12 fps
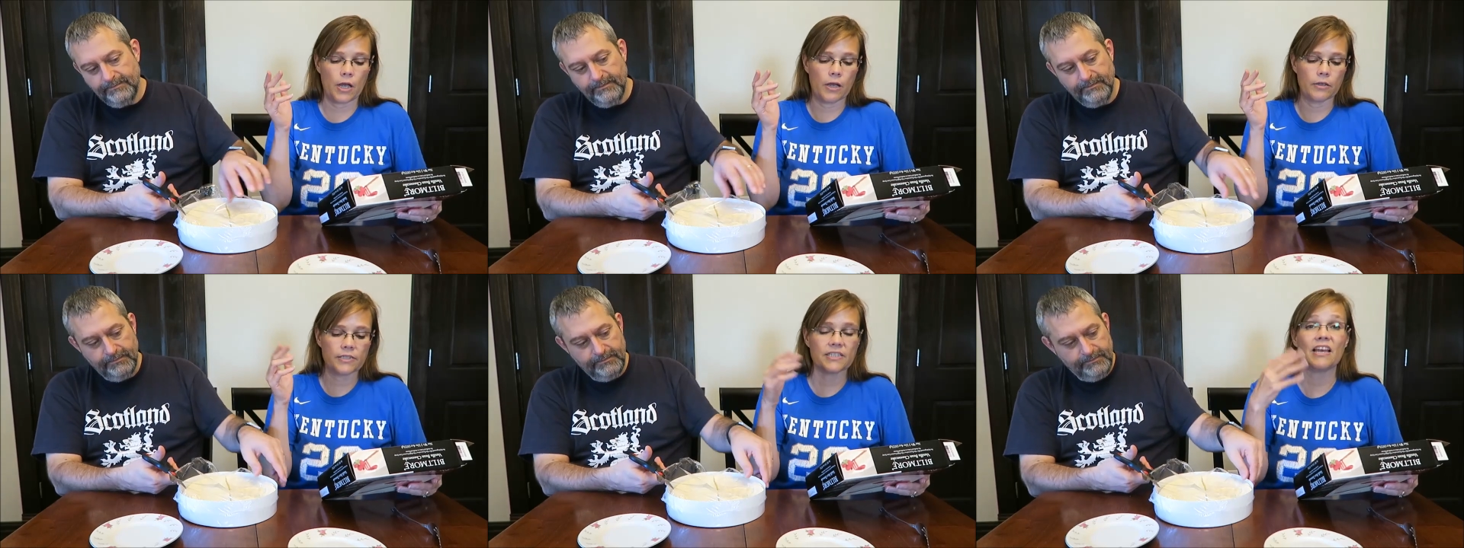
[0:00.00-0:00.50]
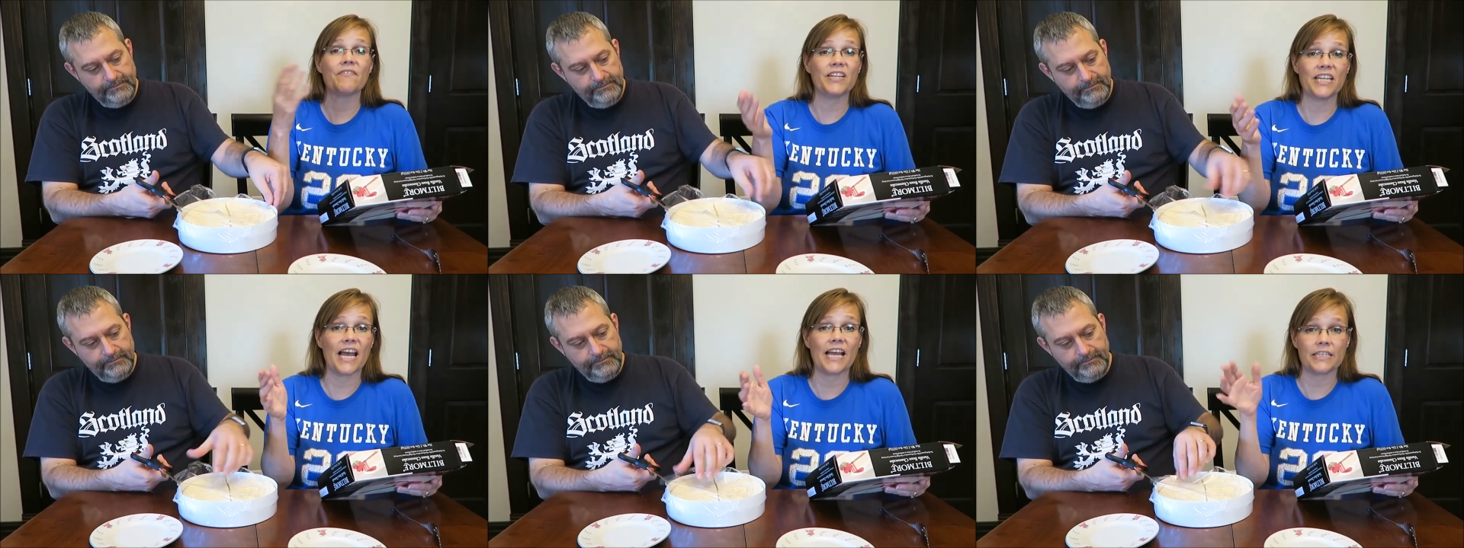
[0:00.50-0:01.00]
Speaker 1: uh,
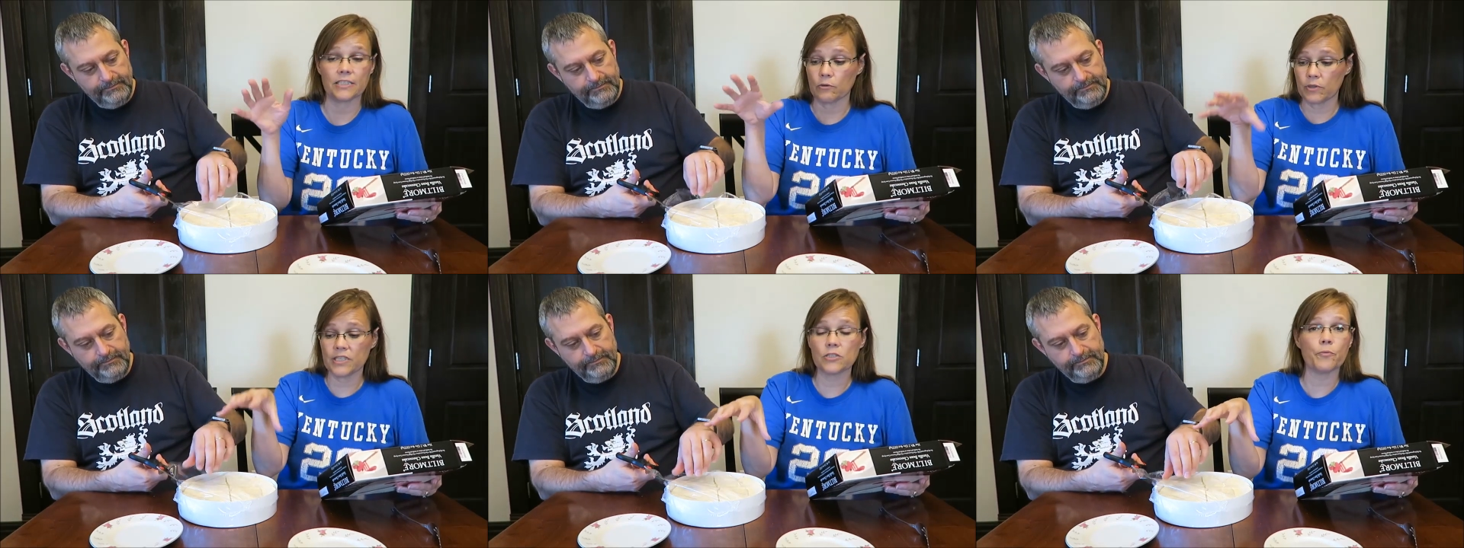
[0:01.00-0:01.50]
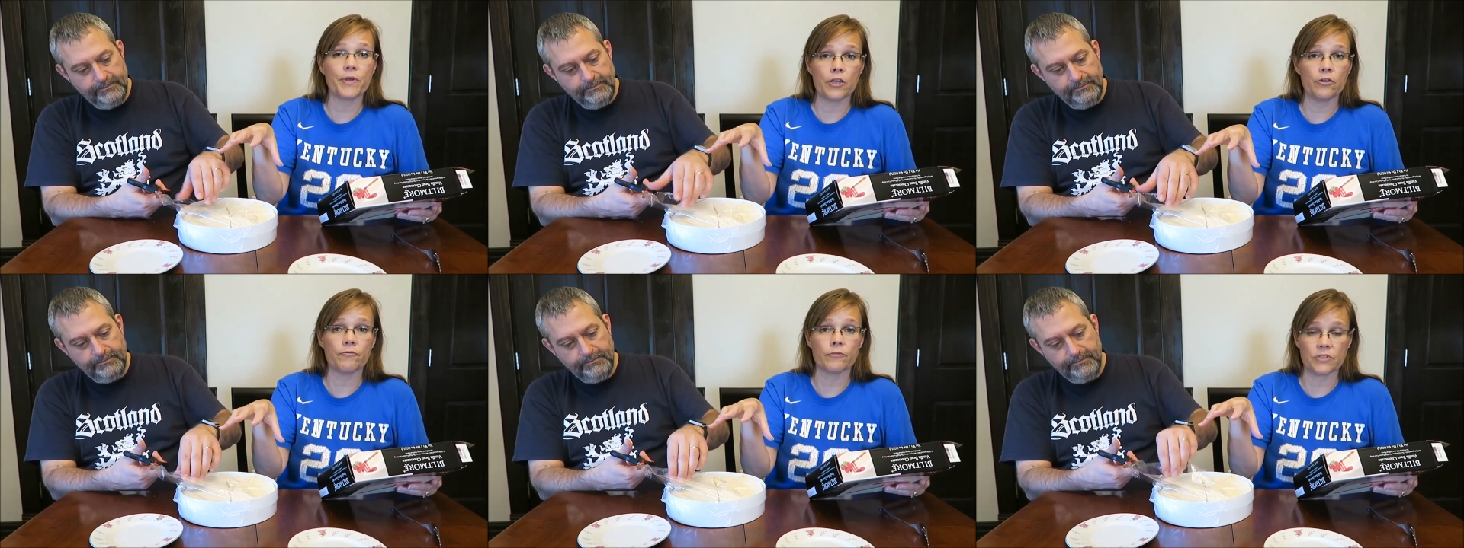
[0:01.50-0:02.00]
seven days. So this will be
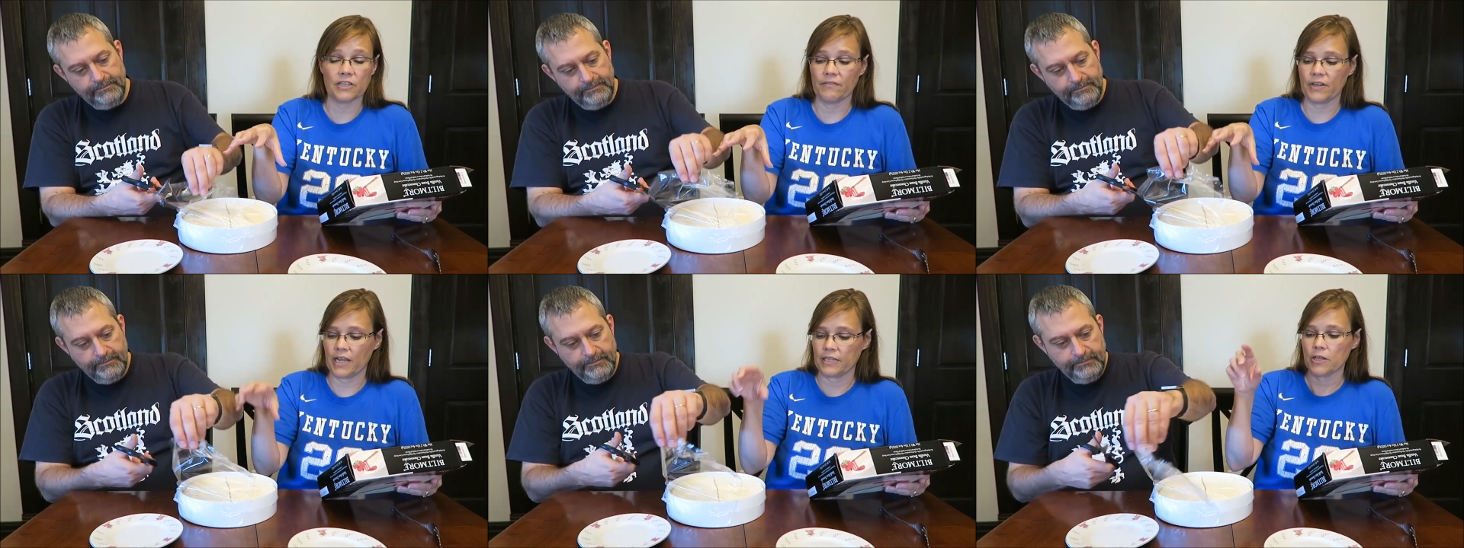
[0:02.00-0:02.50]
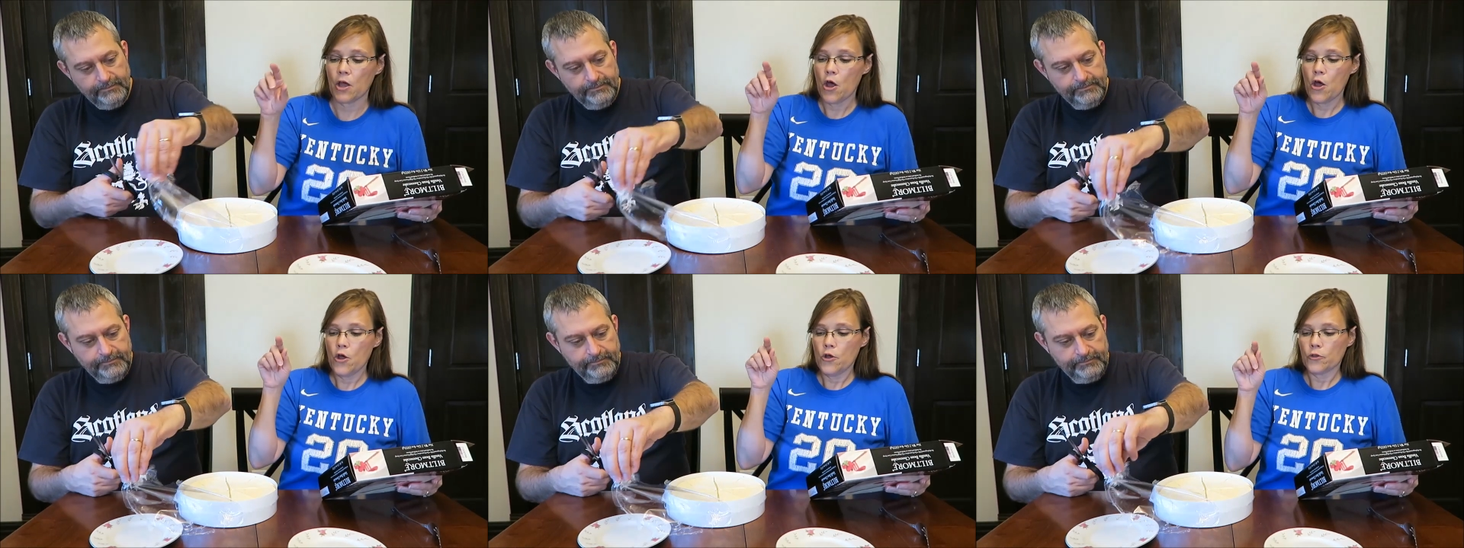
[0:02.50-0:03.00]
good for seven days.
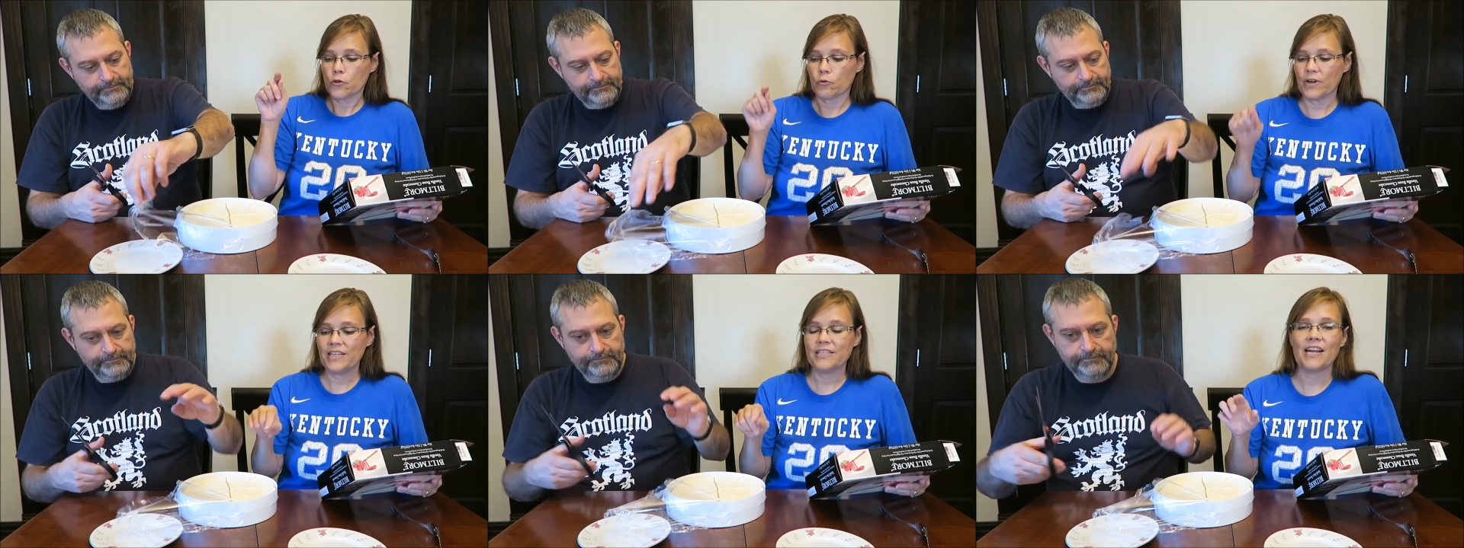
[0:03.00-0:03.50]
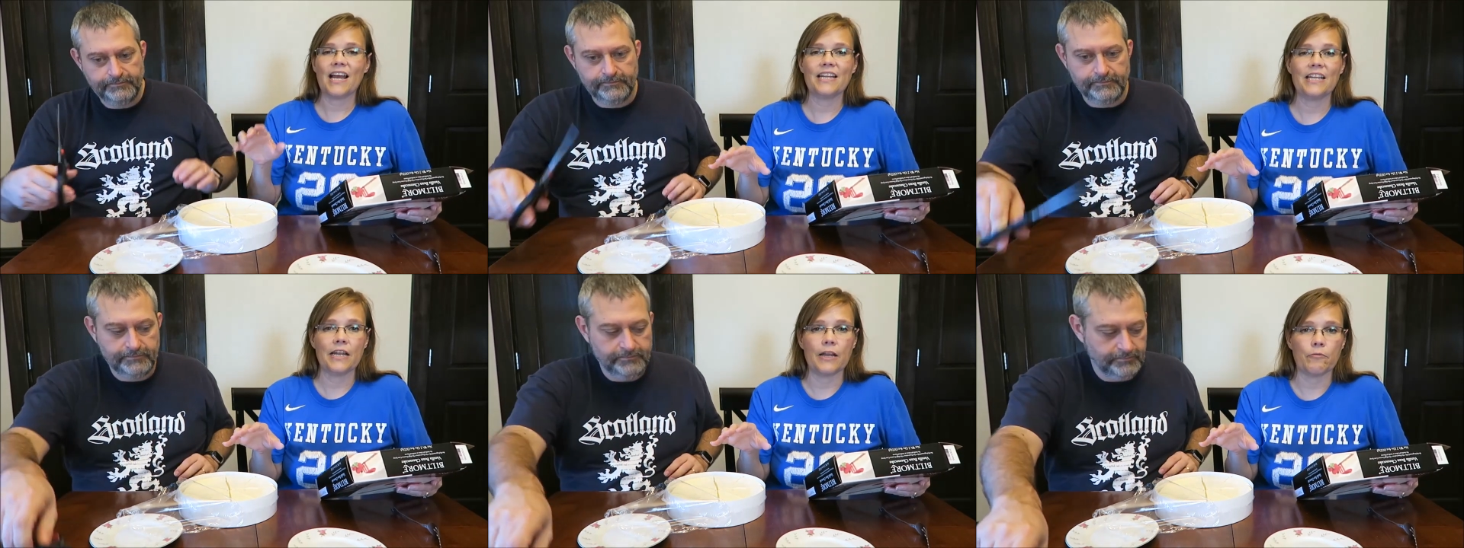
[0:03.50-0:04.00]
The reason I
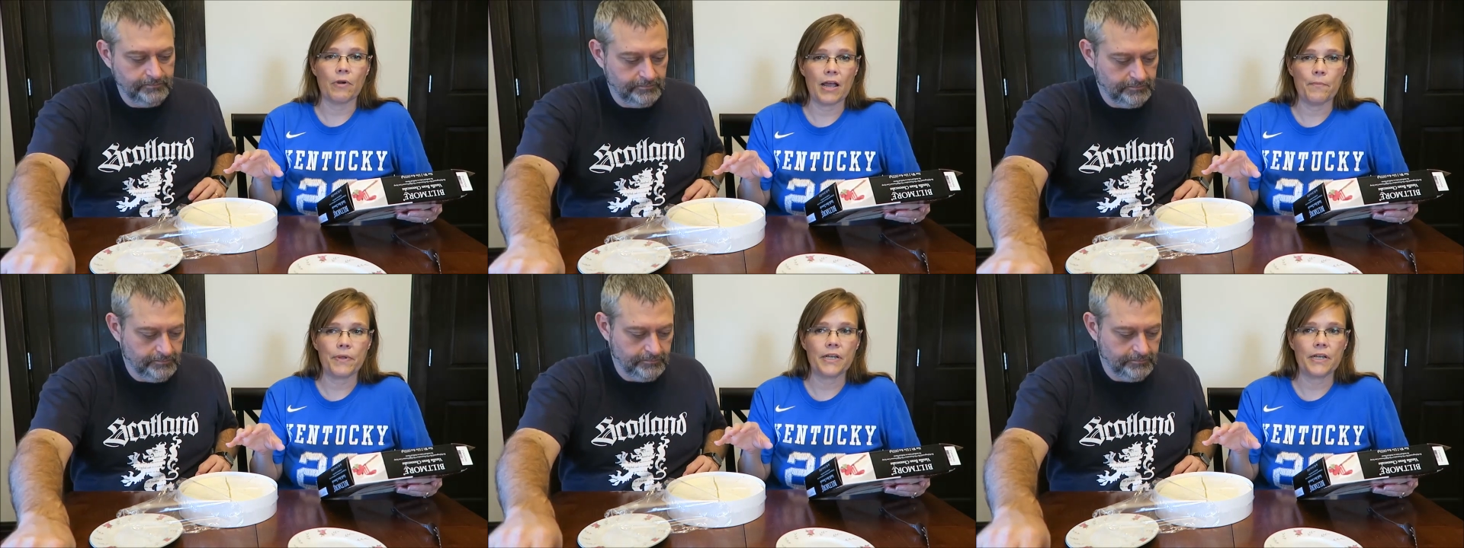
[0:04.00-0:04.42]
didn't unwrap